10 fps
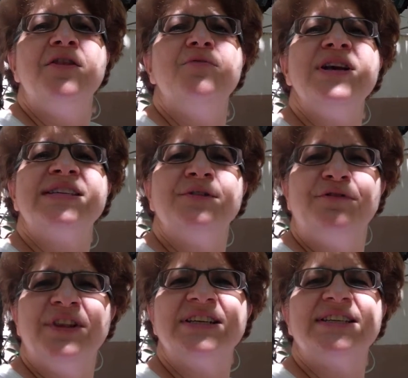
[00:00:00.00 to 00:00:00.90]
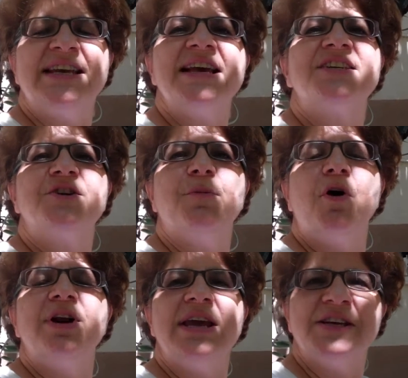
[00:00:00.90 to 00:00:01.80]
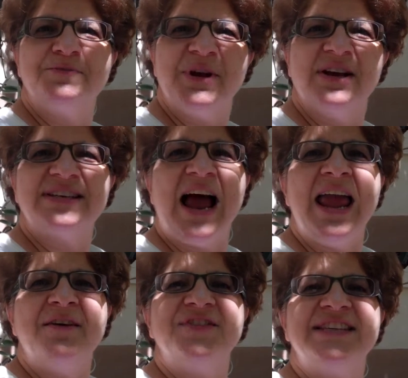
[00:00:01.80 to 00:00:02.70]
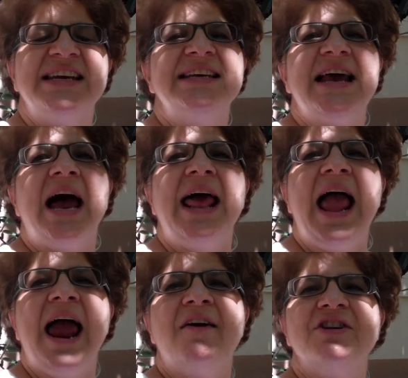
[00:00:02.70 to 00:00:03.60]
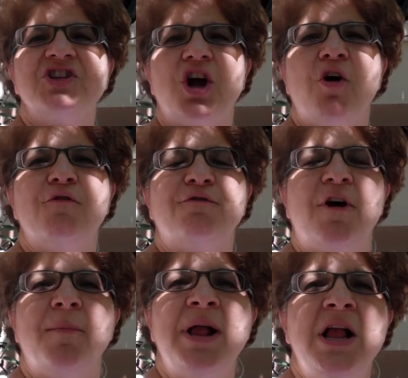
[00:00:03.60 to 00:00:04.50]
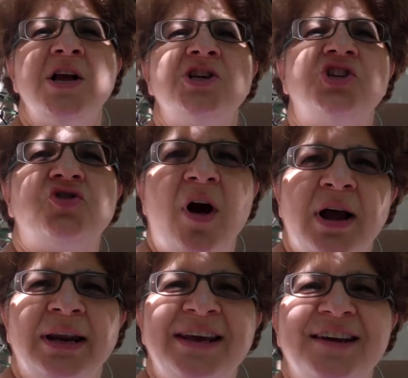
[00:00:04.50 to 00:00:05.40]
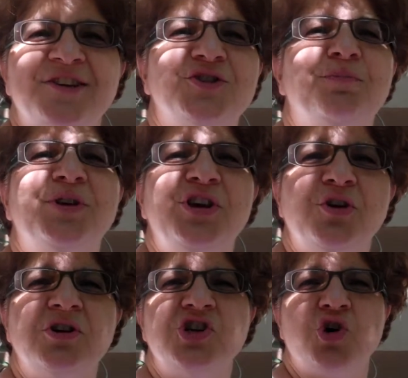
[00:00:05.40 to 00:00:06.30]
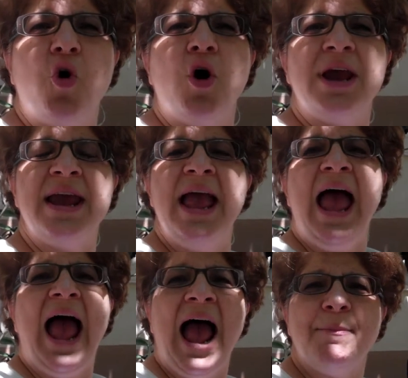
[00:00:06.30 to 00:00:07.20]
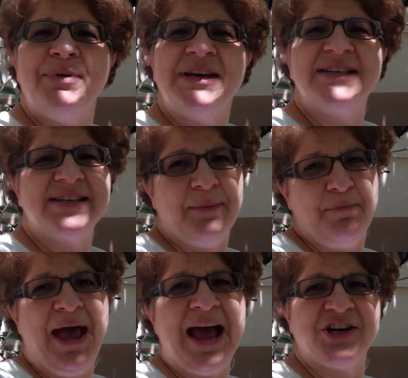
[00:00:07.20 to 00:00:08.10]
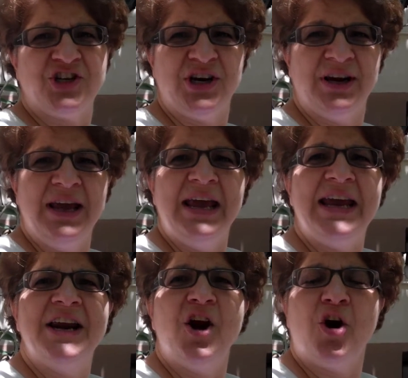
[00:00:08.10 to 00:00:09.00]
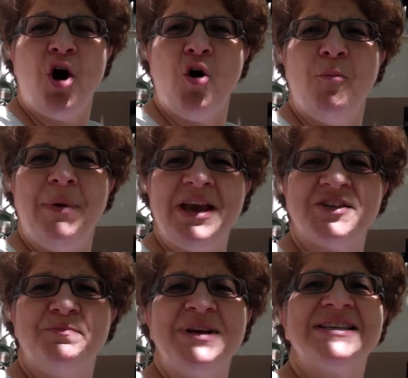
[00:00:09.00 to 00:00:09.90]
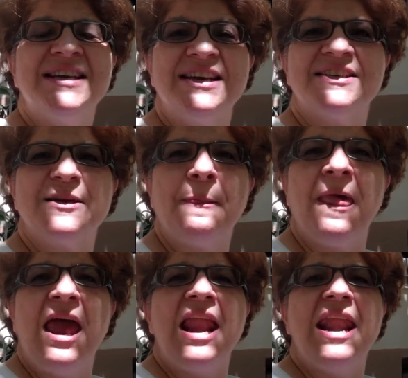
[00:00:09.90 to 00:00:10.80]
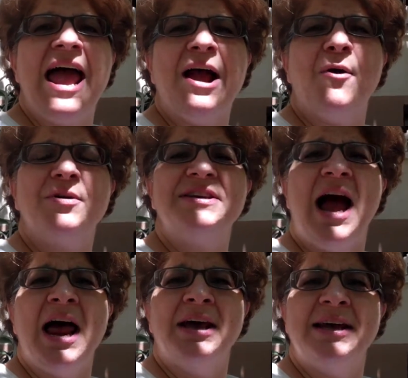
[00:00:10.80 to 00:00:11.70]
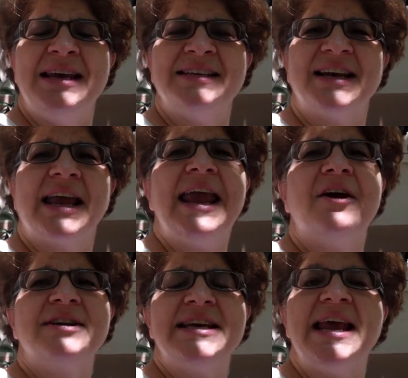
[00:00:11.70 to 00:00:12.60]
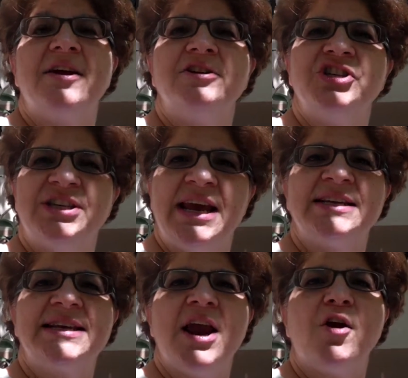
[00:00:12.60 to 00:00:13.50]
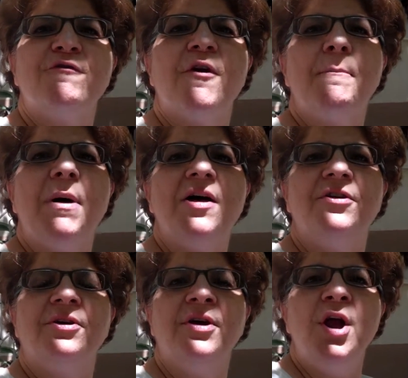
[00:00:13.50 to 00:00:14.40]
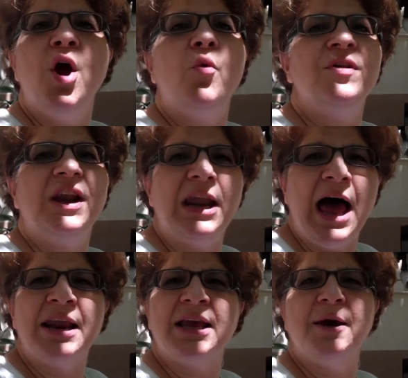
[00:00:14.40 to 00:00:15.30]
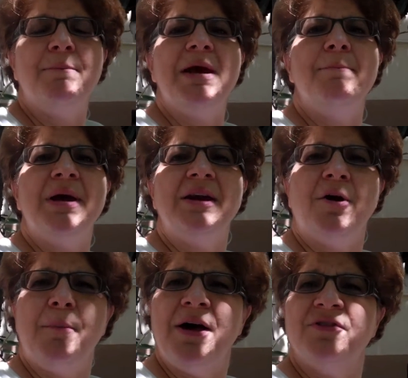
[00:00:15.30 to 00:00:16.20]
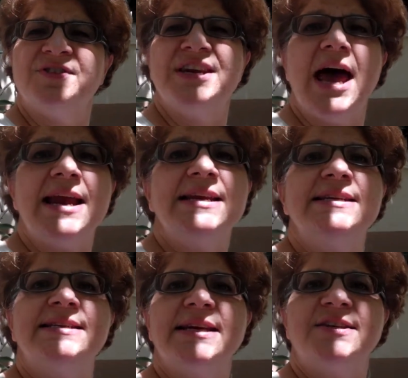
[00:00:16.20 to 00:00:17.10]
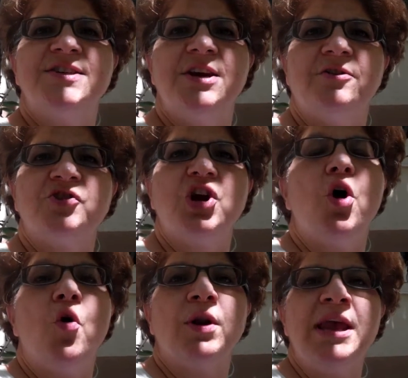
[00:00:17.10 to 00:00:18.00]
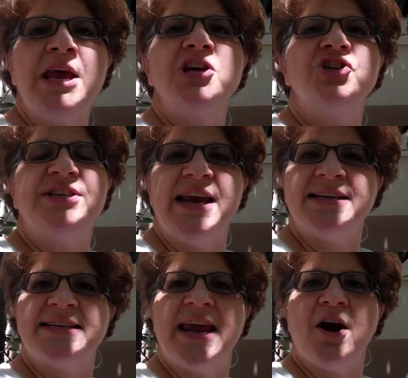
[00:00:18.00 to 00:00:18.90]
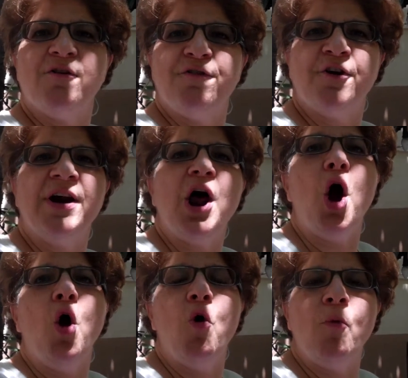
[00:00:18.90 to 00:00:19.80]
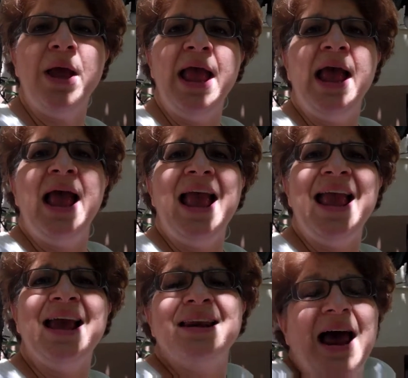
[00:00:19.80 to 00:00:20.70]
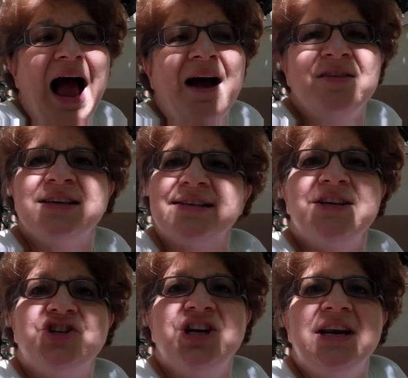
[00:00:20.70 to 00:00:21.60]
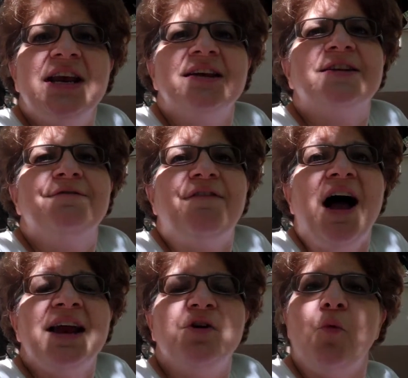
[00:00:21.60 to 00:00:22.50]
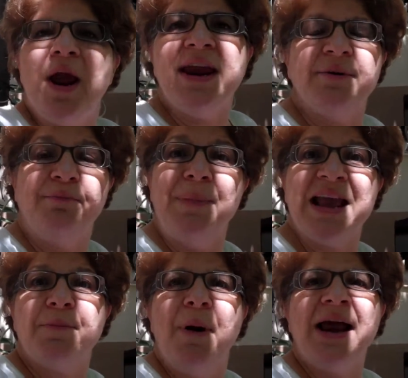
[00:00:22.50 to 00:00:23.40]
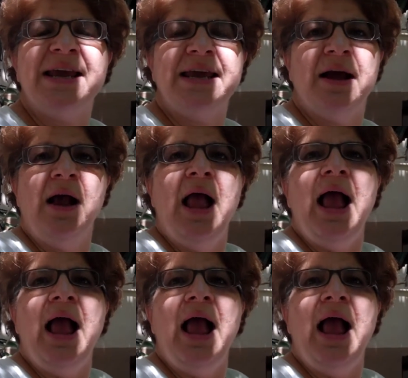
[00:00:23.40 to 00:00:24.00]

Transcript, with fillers: The reason for this testimony is because I have seen Donna Harris go from struggling to pure joy, happiness, and passion in her home-based business. Now, Donna is a caretaker. She takes care of her mother with a lot of commitment. Her mother's ninety-six years old. She takes care of her at home. And obviously, she needed to find a way to make money.